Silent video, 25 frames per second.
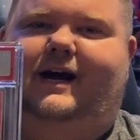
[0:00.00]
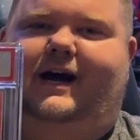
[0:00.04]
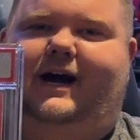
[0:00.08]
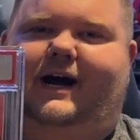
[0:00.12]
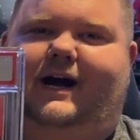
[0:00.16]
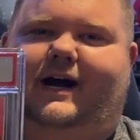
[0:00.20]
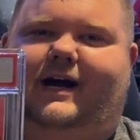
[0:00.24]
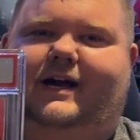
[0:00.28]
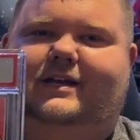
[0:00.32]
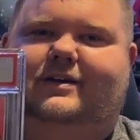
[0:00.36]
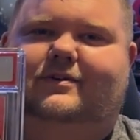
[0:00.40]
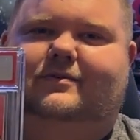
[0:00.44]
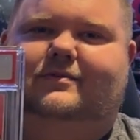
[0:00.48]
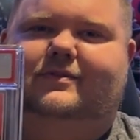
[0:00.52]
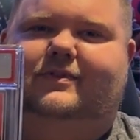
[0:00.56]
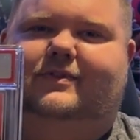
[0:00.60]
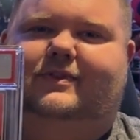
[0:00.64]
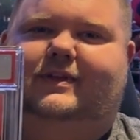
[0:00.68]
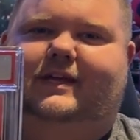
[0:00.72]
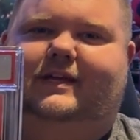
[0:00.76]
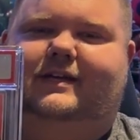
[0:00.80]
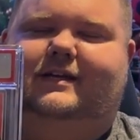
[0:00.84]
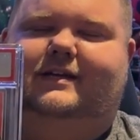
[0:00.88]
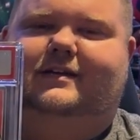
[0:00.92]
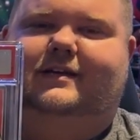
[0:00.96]
I don't
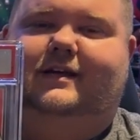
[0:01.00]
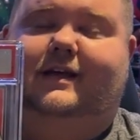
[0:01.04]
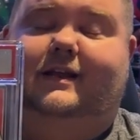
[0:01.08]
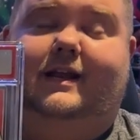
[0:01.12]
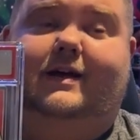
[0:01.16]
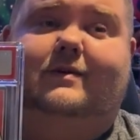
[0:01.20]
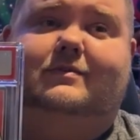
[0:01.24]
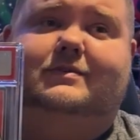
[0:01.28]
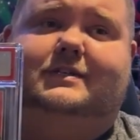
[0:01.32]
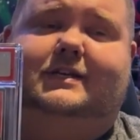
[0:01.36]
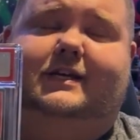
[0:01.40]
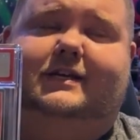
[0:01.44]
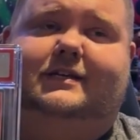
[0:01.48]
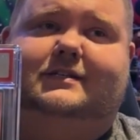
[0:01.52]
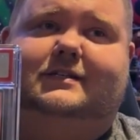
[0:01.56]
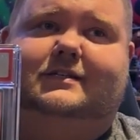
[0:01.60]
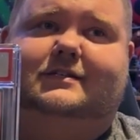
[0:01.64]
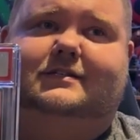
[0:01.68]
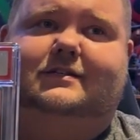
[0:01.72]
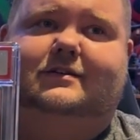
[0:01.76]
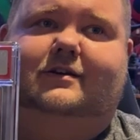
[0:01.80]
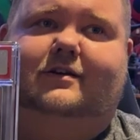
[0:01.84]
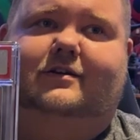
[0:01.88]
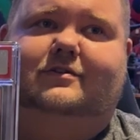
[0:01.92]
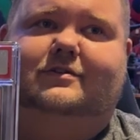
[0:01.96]
think, and that was like
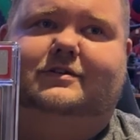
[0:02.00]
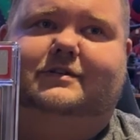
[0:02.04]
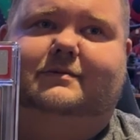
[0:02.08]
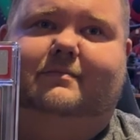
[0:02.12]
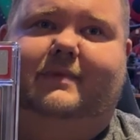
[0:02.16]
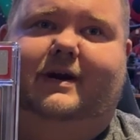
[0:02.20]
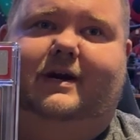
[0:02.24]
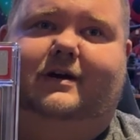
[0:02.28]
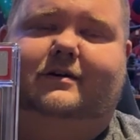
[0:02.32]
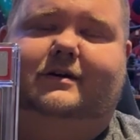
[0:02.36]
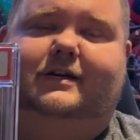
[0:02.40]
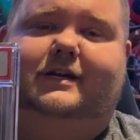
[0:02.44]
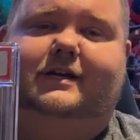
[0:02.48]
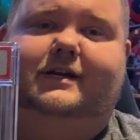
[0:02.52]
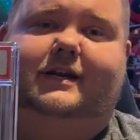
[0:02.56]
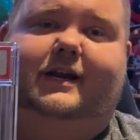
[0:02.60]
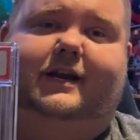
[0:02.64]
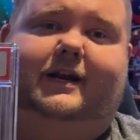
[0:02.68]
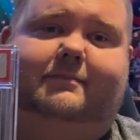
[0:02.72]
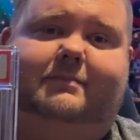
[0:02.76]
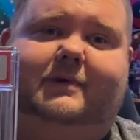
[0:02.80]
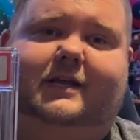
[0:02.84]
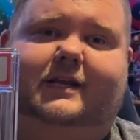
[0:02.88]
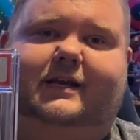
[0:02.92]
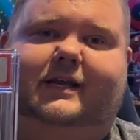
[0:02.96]
$60 American, and
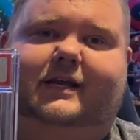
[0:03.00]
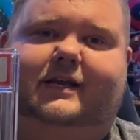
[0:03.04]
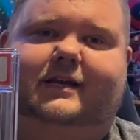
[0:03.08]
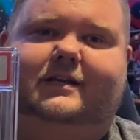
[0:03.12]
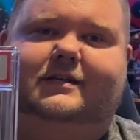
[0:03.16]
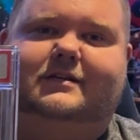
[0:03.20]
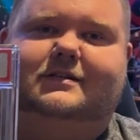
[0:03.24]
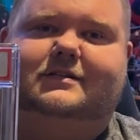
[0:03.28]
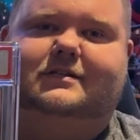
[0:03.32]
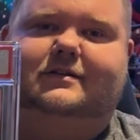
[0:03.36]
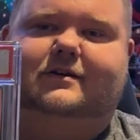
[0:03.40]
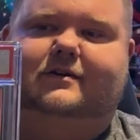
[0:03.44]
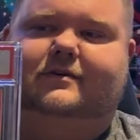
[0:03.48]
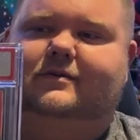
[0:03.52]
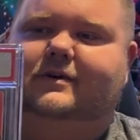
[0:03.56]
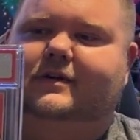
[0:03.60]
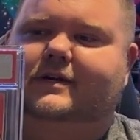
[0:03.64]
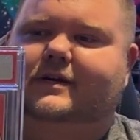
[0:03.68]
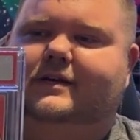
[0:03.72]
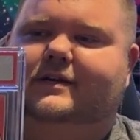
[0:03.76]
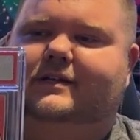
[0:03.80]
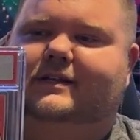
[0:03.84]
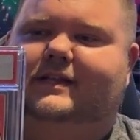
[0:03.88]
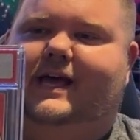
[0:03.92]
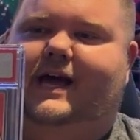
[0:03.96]
I'm Canadian, so
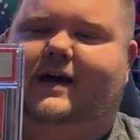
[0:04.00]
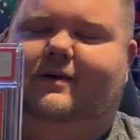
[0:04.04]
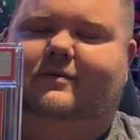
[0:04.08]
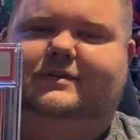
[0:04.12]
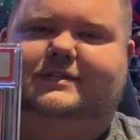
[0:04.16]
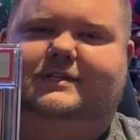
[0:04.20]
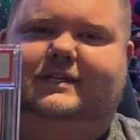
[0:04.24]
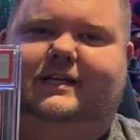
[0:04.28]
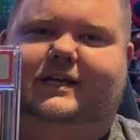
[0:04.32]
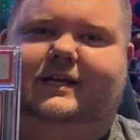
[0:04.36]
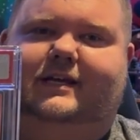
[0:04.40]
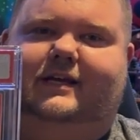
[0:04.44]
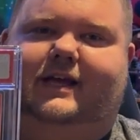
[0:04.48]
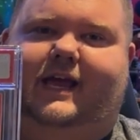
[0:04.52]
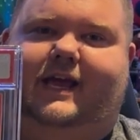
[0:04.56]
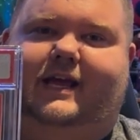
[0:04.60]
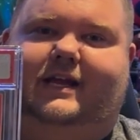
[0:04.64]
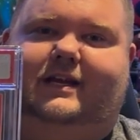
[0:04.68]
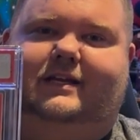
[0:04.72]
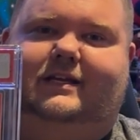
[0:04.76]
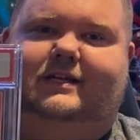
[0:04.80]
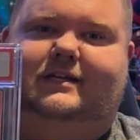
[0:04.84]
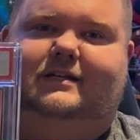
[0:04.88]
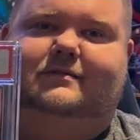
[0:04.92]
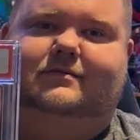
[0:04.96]
that was like
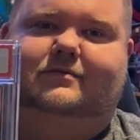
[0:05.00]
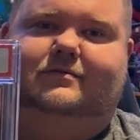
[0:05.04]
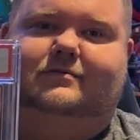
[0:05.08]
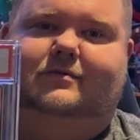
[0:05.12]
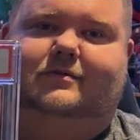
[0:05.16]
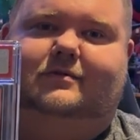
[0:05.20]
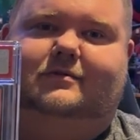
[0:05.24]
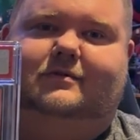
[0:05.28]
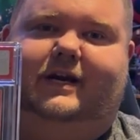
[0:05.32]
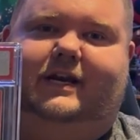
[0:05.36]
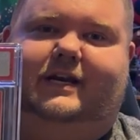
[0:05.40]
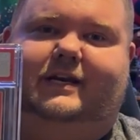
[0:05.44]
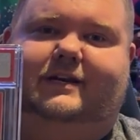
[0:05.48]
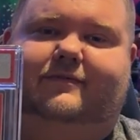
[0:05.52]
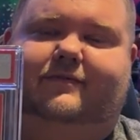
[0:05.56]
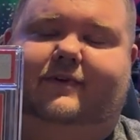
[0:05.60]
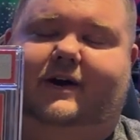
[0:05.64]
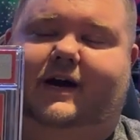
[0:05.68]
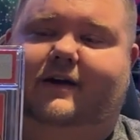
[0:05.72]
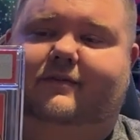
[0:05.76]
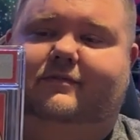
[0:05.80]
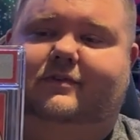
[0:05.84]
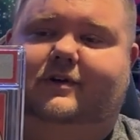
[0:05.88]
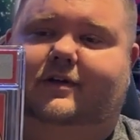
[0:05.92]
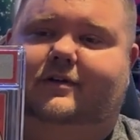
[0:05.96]
$80 or
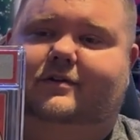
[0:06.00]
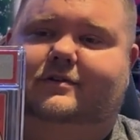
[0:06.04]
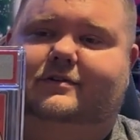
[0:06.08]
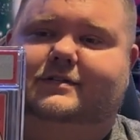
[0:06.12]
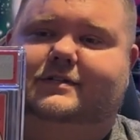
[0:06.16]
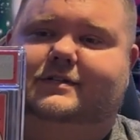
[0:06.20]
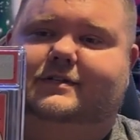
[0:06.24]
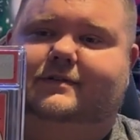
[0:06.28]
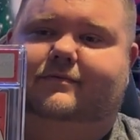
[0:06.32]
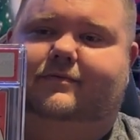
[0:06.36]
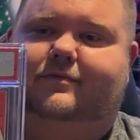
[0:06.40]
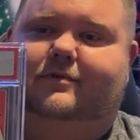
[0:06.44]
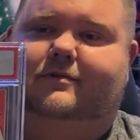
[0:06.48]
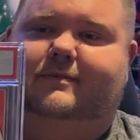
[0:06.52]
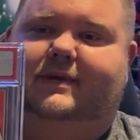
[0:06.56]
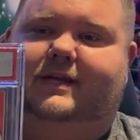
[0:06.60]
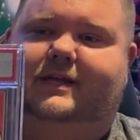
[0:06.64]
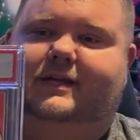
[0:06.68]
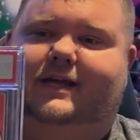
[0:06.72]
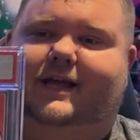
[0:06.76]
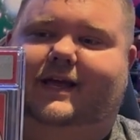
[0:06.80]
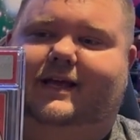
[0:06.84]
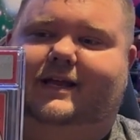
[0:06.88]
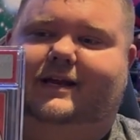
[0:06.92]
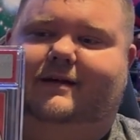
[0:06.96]
$85 for
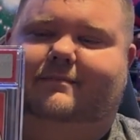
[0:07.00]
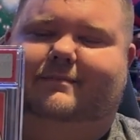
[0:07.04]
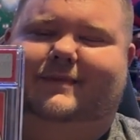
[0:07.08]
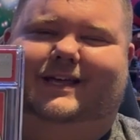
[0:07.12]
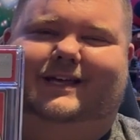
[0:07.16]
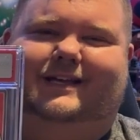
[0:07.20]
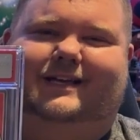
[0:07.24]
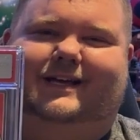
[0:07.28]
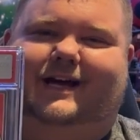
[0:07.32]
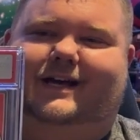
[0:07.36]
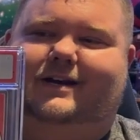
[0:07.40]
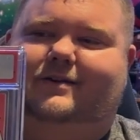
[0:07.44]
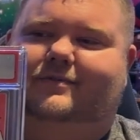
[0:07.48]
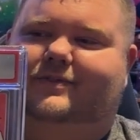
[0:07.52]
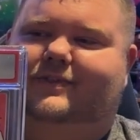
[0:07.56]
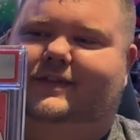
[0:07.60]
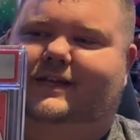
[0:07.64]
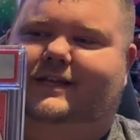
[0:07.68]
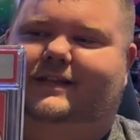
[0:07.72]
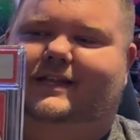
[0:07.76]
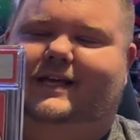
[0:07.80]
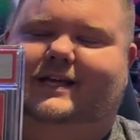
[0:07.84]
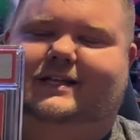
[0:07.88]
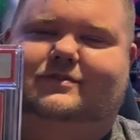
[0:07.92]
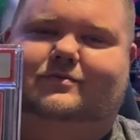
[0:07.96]
me, and I'm like, I don't
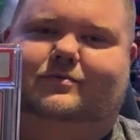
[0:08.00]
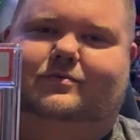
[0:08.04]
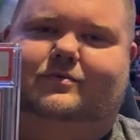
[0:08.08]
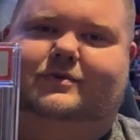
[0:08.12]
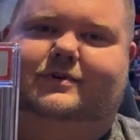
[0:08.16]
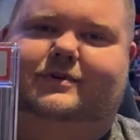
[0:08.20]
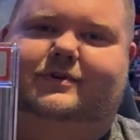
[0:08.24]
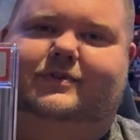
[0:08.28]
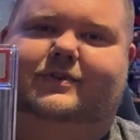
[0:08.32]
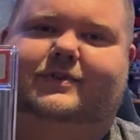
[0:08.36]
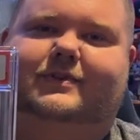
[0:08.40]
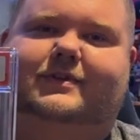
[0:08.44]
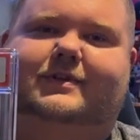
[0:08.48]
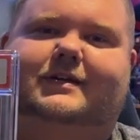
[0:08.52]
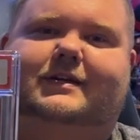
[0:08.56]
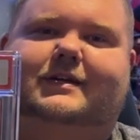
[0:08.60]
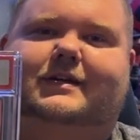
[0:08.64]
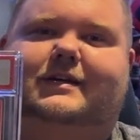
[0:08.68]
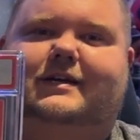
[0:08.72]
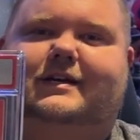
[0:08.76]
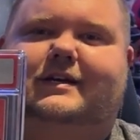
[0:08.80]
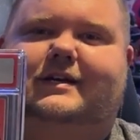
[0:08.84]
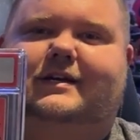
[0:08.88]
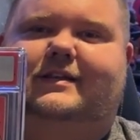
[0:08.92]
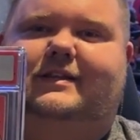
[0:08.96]
think that's worth
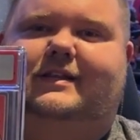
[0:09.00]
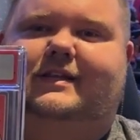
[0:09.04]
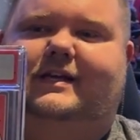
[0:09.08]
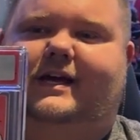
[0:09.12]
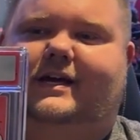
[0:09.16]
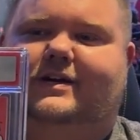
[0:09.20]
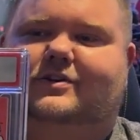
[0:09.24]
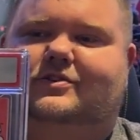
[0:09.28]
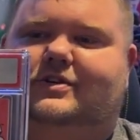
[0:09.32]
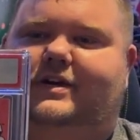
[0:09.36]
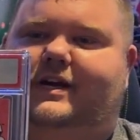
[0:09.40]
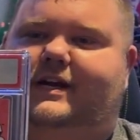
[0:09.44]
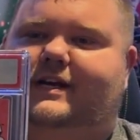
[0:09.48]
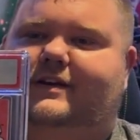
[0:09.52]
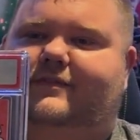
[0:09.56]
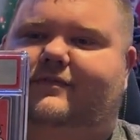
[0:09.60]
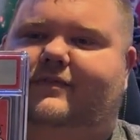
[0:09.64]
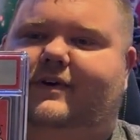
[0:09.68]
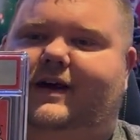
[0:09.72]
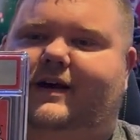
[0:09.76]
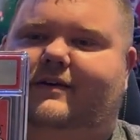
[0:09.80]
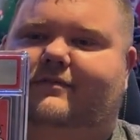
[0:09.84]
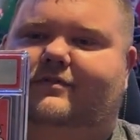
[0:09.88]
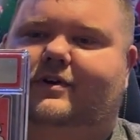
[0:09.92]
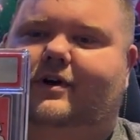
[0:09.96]
the extra
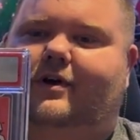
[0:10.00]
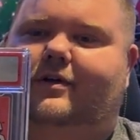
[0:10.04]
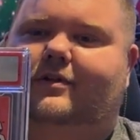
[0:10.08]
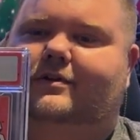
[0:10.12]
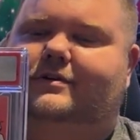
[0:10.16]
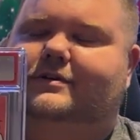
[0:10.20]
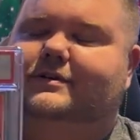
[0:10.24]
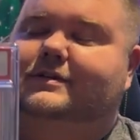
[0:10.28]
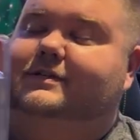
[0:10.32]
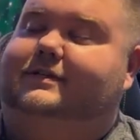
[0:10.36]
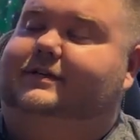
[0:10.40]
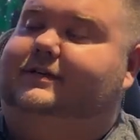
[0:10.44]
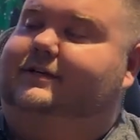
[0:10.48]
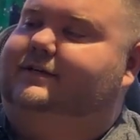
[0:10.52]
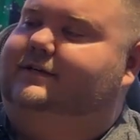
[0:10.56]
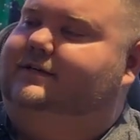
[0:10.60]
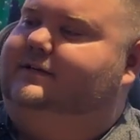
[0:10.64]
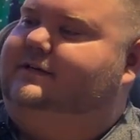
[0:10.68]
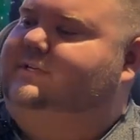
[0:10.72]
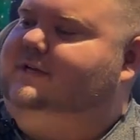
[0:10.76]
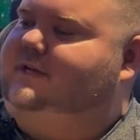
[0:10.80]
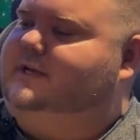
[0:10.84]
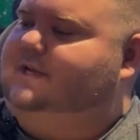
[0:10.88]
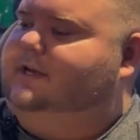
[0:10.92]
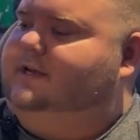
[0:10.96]
$85.
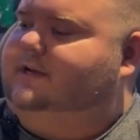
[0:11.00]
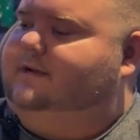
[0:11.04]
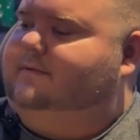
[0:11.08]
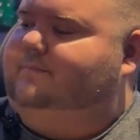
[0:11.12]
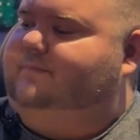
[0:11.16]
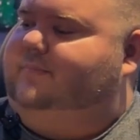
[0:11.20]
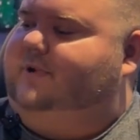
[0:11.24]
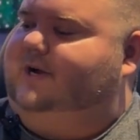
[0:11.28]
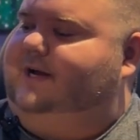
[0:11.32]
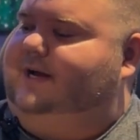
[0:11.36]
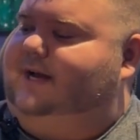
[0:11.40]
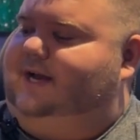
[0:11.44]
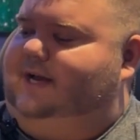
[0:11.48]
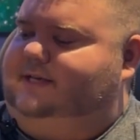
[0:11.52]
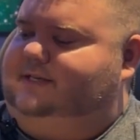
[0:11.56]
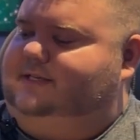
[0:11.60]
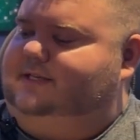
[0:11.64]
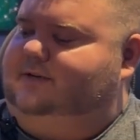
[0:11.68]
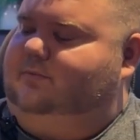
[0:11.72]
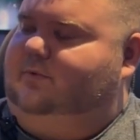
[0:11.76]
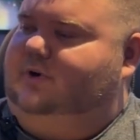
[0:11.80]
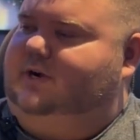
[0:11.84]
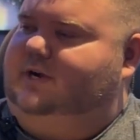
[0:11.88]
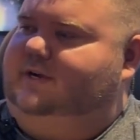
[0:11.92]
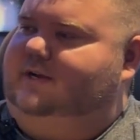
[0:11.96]
But I did
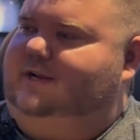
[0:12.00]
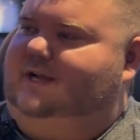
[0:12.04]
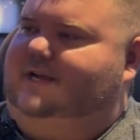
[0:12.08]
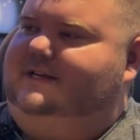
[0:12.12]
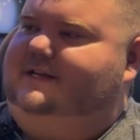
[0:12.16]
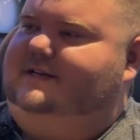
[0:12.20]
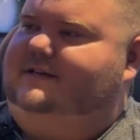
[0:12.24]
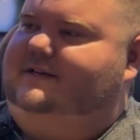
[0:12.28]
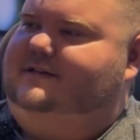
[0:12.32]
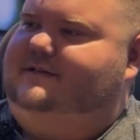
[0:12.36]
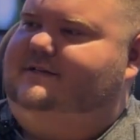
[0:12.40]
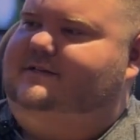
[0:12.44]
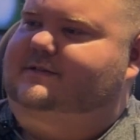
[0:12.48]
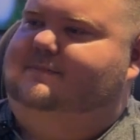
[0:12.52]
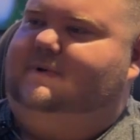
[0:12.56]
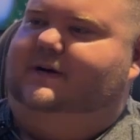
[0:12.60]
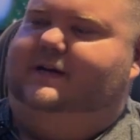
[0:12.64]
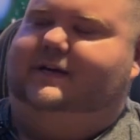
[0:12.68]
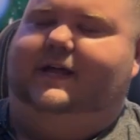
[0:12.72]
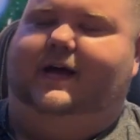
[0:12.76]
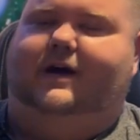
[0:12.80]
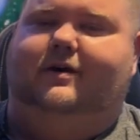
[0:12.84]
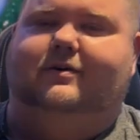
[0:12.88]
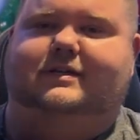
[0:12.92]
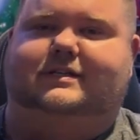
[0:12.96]
want but
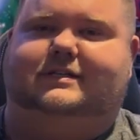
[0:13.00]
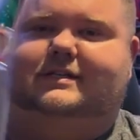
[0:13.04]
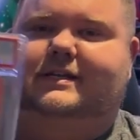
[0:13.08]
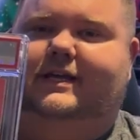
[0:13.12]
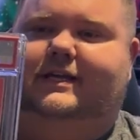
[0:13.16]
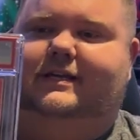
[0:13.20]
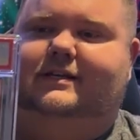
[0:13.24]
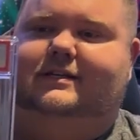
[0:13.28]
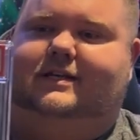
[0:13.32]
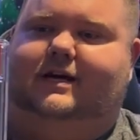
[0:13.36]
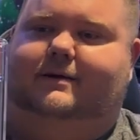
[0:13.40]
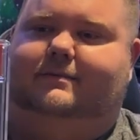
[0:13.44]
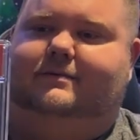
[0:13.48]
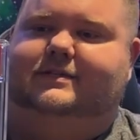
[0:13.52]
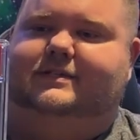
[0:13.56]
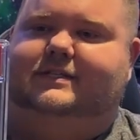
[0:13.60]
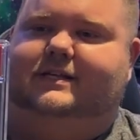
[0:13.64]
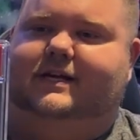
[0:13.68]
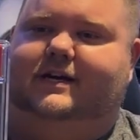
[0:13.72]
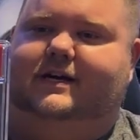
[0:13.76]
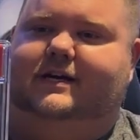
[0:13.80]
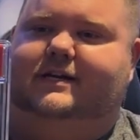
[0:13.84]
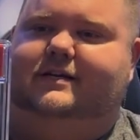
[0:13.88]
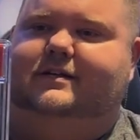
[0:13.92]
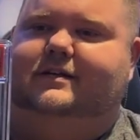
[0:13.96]
now it's like double
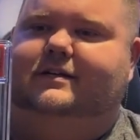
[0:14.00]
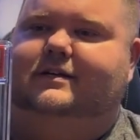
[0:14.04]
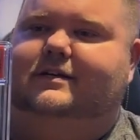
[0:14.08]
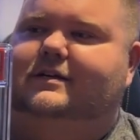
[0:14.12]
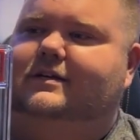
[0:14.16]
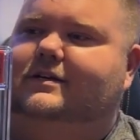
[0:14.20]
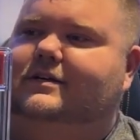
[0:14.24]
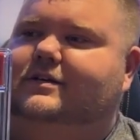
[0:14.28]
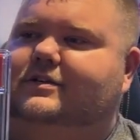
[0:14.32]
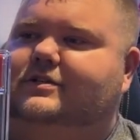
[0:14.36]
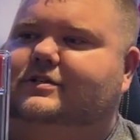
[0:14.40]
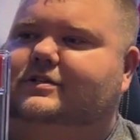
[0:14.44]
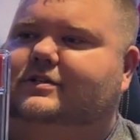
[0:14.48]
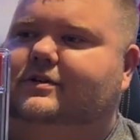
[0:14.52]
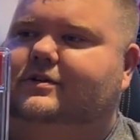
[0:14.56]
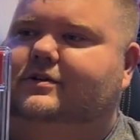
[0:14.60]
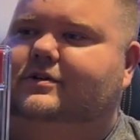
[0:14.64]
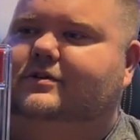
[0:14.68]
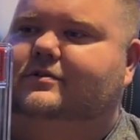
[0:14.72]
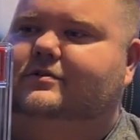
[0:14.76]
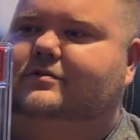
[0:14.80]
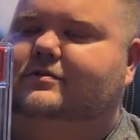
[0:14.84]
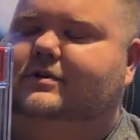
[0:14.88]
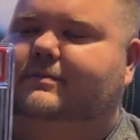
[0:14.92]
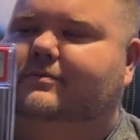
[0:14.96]
signed,
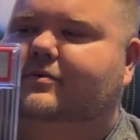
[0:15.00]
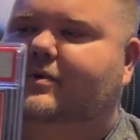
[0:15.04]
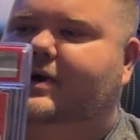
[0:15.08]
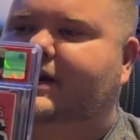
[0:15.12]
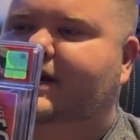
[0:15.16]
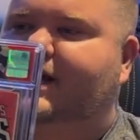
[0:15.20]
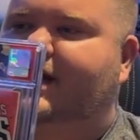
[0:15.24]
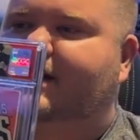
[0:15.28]
so I'm quite